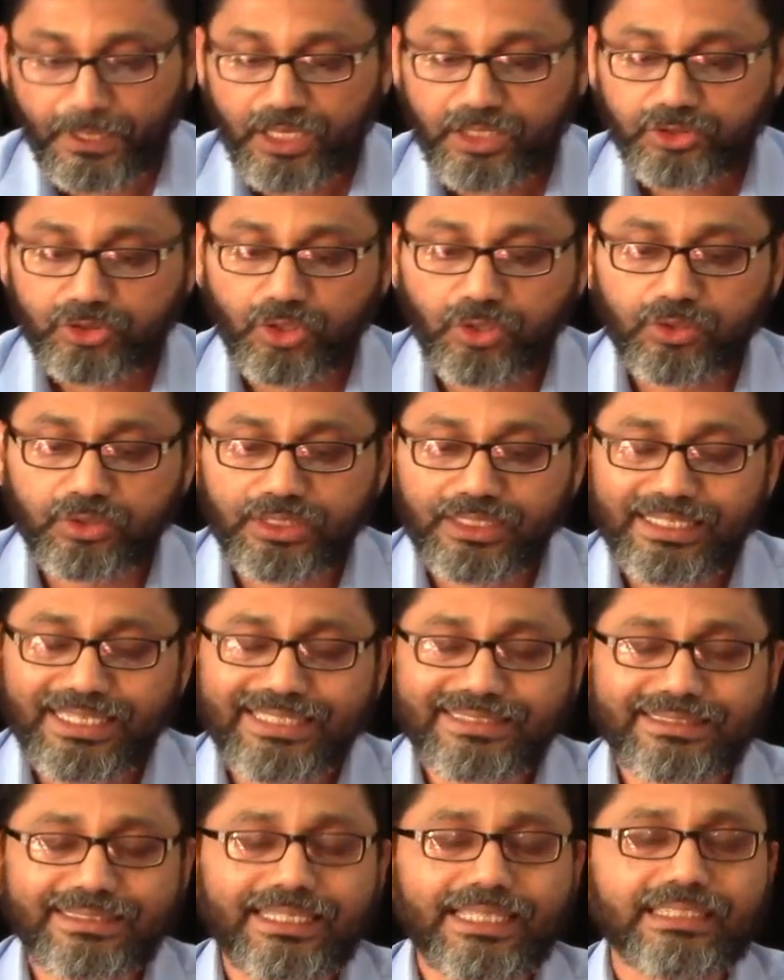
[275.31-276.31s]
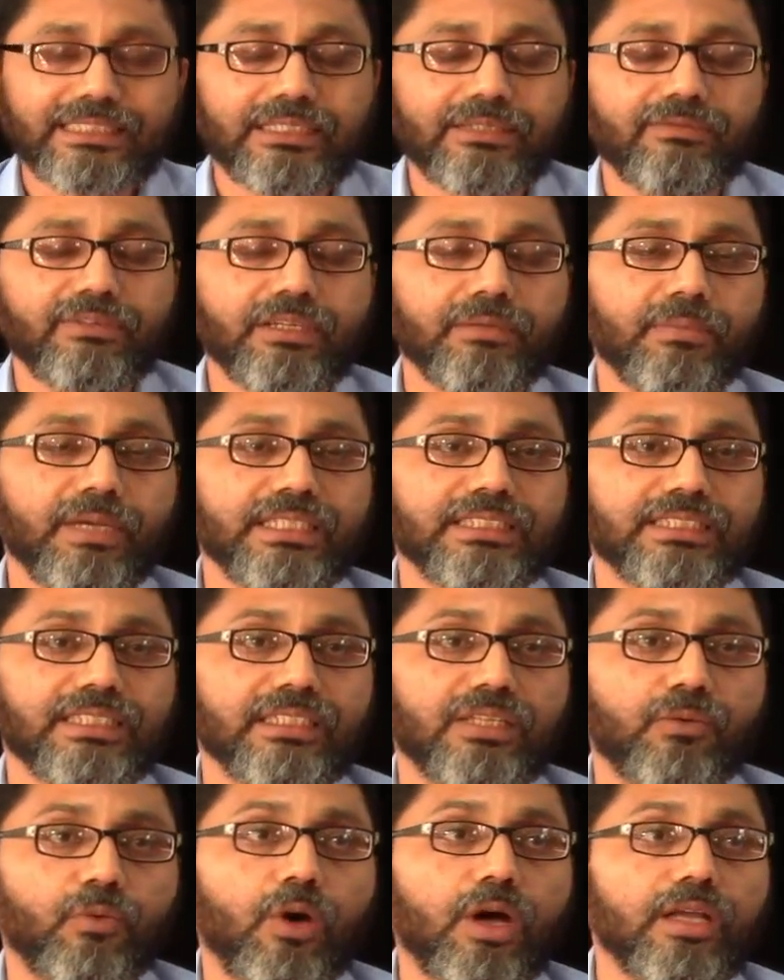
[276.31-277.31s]
So He has selectively mentioned
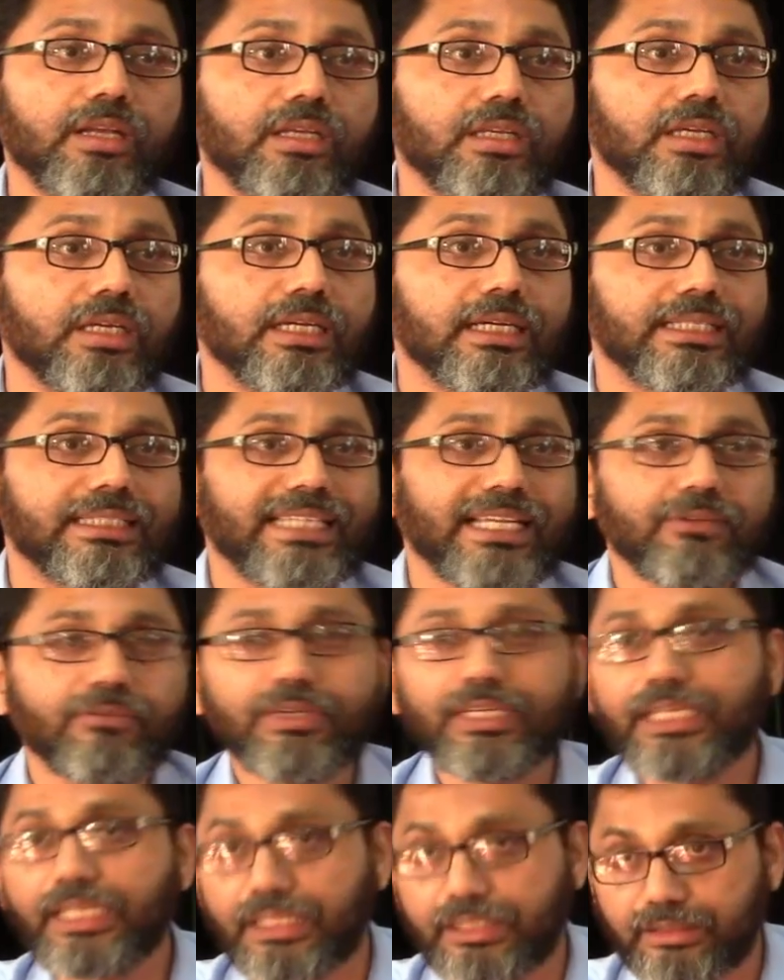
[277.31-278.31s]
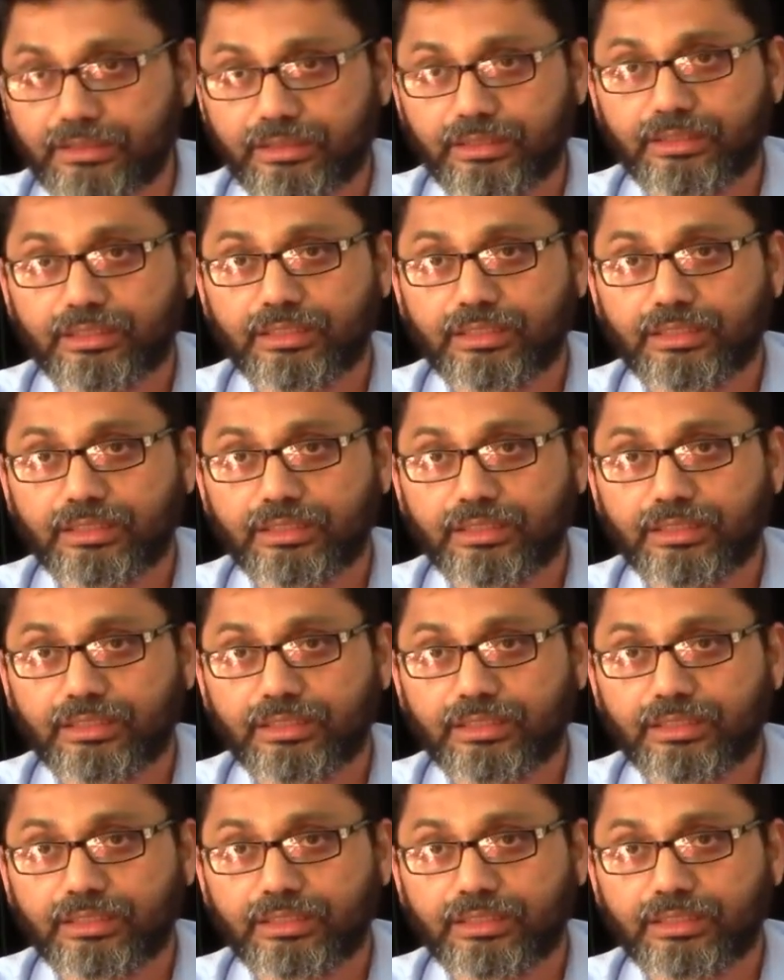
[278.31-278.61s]
the one that we need.